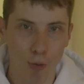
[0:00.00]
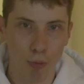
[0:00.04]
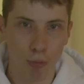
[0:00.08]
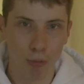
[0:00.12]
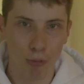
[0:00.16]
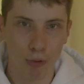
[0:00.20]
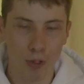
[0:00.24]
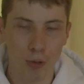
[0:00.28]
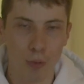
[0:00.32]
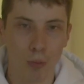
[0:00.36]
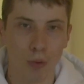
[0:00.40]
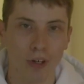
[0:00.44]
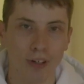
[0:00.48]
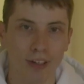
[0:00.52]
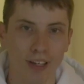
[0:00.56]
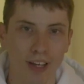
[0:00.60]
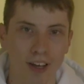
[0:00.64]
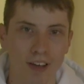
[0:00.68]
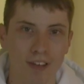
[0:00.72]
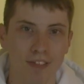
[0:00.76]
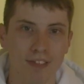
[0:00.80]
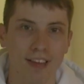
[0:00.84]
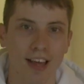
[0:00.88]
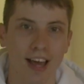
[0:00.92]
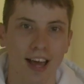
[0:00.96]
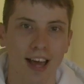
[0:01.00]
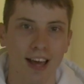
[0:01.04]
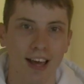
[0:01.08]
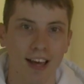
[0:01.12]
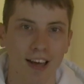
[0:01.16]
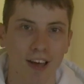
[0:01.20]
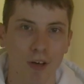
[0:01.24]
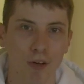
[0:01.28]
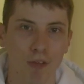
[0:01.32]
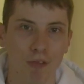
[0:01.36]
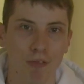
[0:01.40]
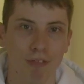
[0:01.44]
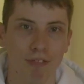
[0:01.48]
Pre-workouts
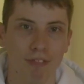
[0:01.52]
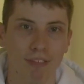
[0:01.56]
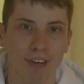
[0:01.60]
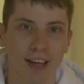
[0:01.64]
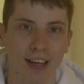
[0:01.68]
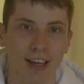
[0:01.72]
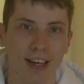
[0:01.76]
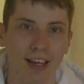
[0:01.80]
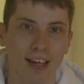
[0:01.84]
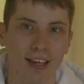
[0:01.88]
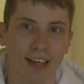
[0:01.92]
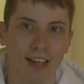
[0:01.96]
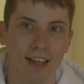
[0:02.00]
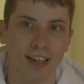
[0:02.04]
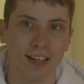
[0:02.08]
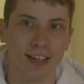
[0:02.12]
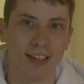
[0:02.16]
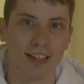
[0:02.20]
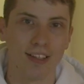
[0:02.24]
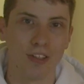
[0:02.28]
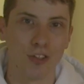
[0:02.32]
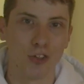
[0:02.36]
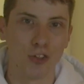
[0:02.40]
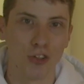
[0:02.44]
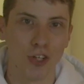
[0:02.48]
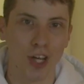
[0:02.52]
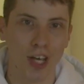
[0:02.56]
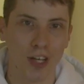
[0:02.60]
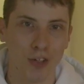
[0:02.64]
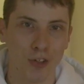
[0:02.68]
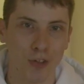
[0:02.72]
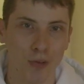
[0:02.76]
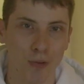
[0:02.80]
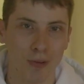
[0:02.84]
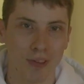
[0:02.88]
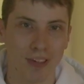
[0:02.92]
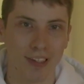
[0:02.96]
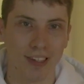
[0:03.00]
have a
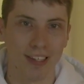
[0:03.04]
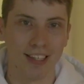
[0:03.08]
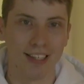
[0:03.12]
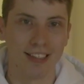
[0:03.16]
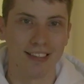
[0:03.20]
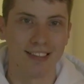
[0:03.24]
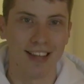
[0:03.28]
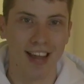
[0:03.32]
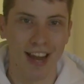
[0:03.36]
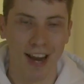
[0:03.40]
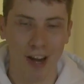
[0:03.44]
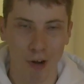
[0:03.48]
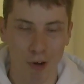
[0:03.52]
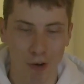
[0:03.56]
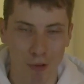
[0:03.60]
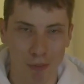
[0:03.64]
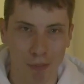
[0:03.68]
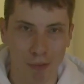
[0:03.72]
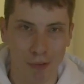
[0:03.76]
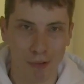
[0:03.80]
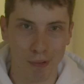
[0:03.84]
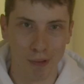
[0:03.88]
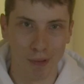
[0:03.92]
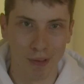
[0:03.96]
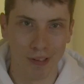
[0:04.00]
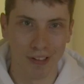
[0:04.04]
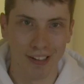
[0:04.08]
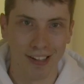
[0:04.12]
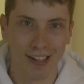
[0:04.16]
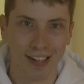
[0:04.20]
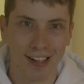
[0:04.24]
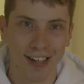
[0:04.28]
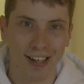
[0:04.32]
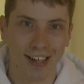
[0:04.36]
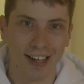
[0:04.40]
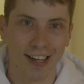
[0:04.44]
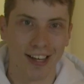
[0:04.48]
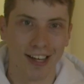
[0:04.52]
genuinely terrible
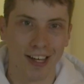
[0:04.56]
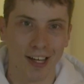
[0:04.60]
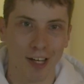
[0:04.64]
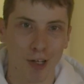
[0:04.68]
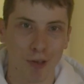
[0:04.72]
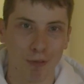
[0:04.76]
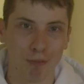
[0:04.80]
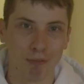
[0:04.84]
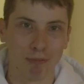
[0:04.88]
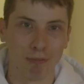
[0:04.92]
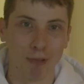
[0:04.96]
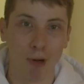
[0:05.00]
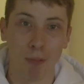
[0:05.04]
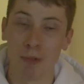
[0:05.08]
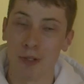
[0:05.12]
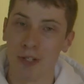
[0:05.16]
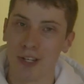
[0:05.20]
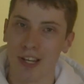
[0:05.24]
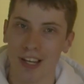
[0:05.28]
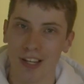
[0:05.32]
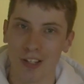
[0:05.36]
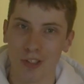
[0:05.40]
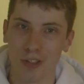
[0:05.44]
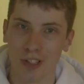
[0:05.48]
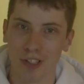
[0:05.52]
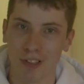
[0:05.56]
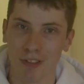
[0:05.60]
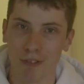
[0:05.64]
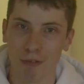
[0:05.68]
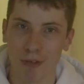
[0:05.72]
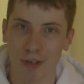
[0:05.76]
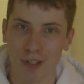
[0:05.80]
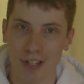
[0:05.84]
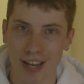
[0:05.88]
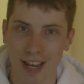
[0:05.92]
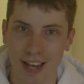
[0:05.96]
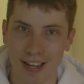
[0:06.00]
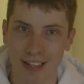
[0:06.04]
reputation
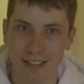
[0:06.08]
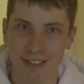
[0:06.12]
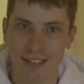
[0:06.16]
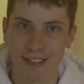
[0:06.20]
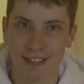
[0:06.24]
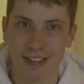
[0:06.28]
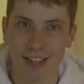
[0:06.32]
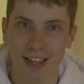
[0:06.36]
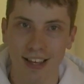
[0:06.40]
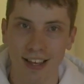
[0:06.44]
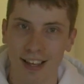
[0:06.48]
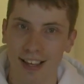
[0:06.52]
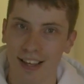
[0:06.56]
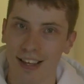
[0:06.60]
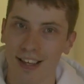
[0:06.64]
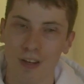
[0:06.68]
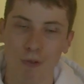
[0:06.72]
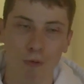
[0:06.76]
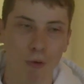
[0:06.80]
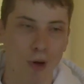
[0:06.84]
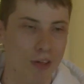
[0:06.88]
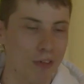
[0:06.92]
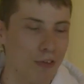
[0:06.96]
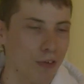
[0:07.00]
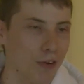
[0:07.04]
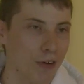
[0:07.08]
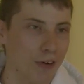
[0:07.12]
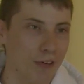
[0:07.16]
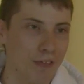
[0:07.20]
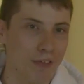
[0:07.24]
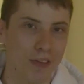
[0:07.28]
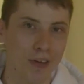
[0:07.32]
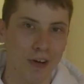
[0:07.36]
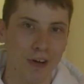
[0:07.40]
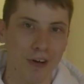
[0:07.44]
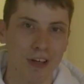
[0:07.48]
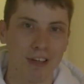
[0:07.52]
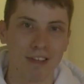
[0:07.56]
for taste, whether
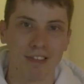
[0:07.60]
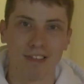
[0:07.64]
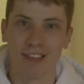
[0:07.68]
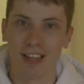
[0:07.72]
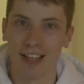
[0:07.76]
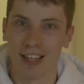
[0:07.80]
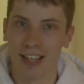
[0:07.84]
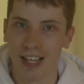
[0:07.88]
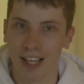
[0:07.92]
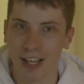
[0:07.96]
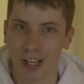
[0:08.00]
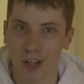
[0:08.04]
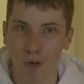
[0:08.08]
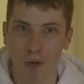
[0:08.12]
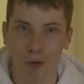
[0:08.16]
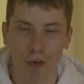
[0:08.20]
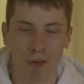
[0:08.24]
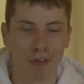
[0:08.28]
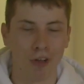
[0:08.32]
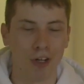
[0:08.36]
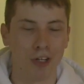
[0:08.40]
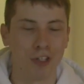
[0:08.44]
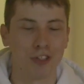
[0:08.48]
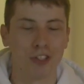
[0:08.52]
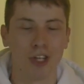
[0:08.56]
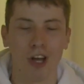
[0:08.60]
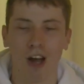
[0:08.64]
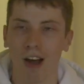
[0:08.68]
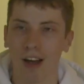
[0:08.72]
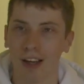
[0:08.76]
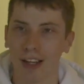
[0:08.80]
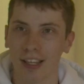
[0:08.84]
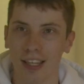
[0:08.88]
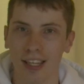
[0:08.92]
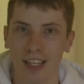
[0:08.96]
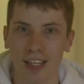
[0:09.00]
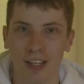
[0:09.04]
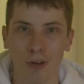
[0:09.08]
they're acidic or they're
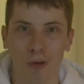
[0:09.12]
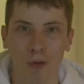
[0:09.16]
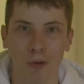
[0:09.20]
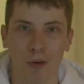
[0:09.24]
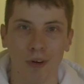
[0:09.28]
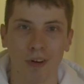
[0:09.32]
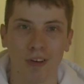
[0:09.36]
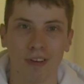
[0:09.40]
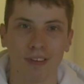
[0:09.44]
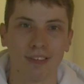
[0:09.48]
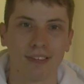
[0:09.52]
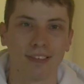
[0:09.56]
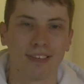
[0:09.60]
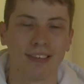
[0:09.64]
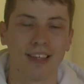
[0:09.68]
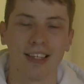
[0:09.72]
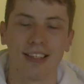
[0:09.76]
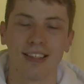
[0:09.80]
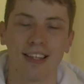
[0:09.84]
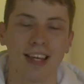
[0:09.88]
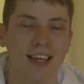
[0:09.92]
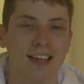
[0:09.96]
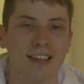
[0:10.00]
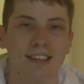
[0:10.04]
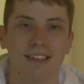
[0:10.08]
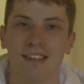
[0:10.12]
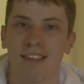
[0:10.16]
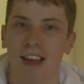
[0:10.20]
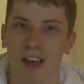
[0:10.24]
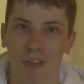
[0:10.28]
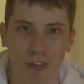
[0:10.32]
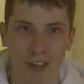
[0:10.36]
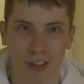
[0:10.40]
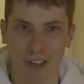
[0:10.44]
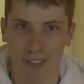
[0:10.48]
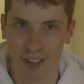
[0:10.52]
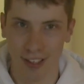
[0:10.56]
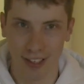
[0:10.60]
chalky or they taste
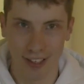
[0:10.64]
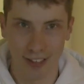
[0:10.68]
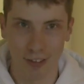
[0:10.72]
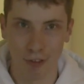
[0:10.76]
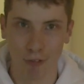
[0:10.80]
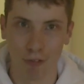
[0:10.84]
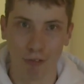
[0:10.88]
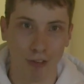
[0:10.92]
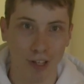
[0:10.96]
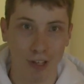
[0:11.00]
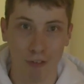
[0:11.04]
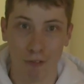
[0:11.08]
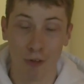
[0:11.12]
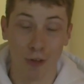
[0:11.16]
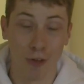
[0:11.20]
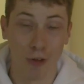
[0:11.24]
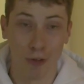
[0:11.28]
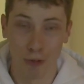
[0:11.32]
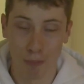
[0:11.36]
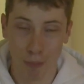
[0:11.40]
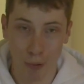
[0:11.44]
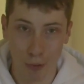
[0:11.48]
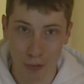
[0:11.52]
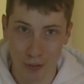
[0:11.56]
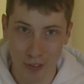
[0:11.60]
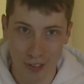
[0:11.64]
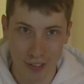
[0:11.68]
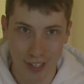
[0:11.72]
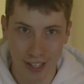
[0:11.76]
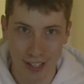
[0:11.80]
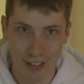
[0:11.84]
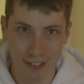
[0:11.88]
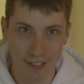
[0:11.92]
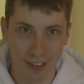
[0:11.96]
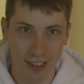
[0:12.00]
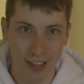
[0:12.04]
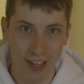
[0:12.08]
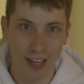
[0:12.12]
nothing like the flavor they're supposed to
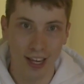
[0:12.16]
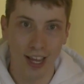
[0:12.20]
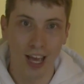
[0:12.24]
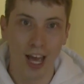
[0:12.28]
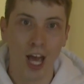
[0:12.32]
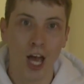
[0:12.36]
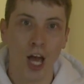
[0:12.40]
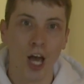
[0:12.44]
taste like.